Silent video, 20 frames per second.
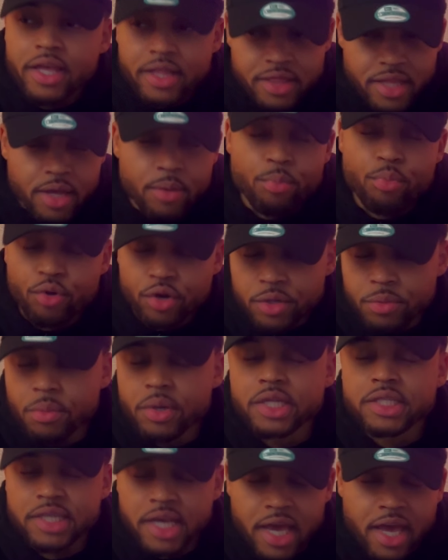they pretty
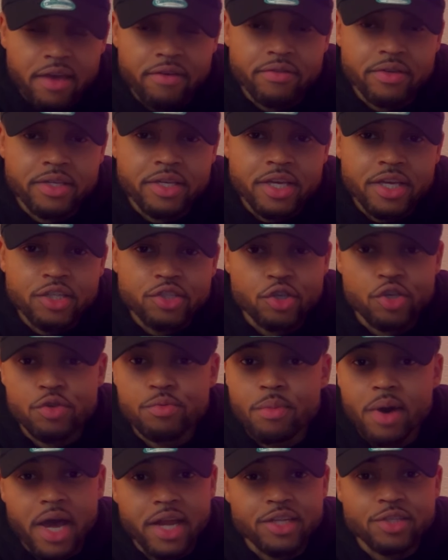much have it. So you
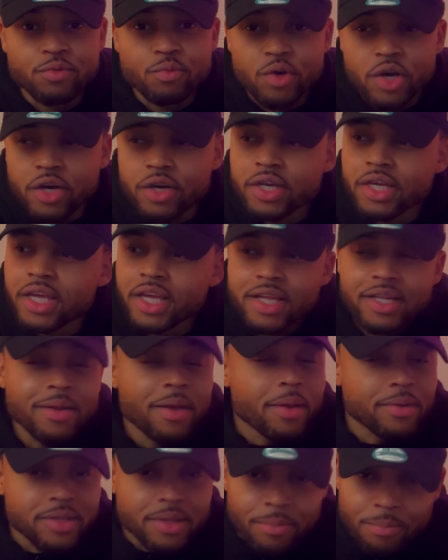might as well get
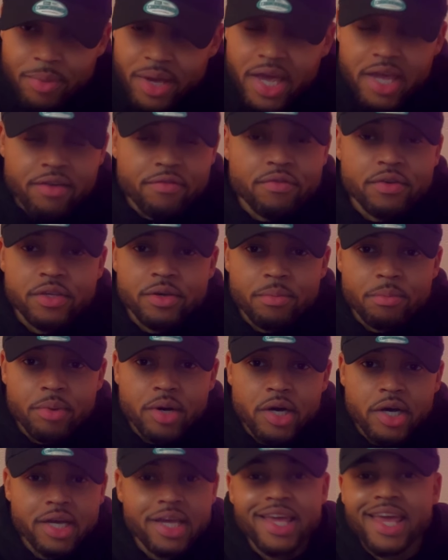your bang for your
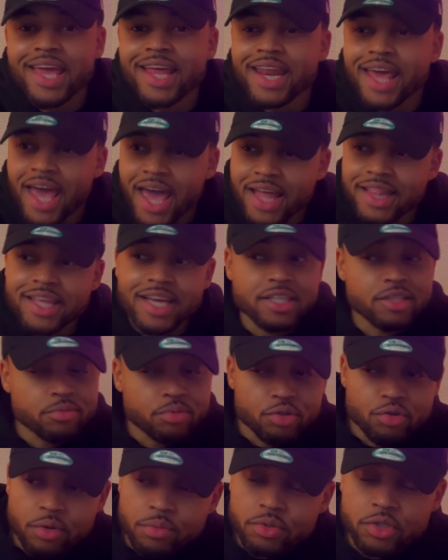buck and add that
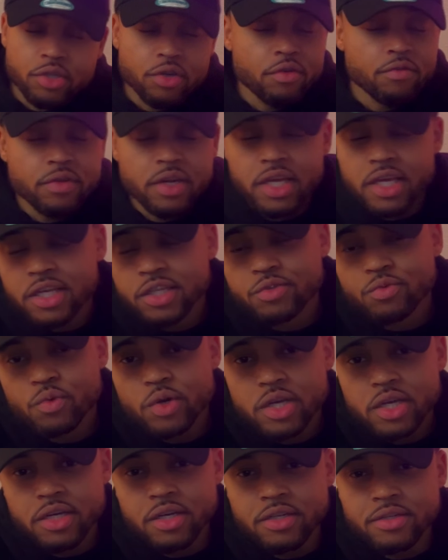subscription over there as
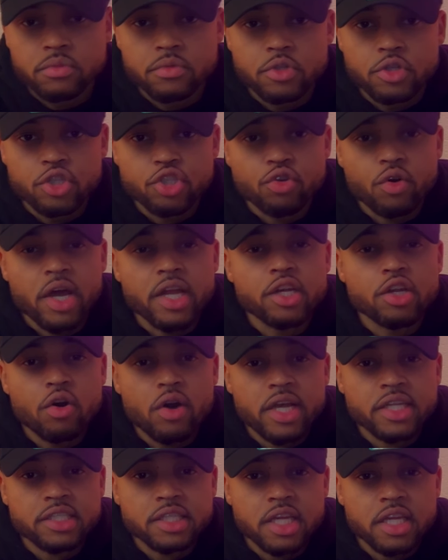well. So I know
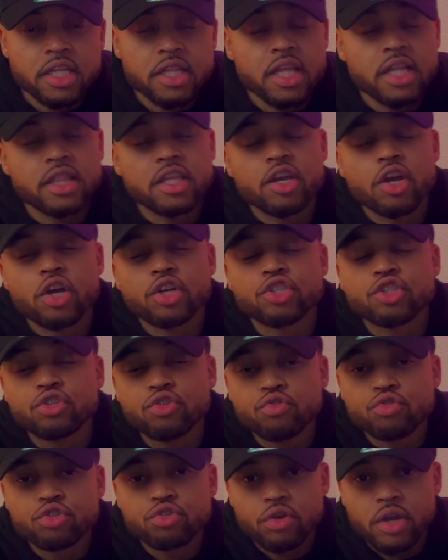I stated that there are
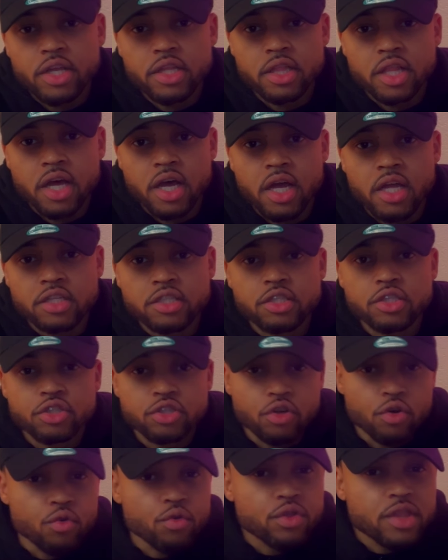two trade lines.
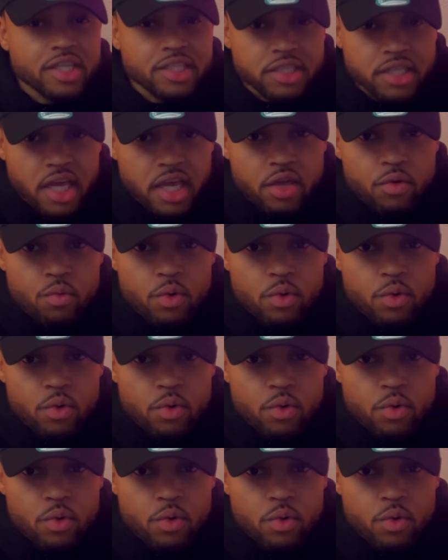So the second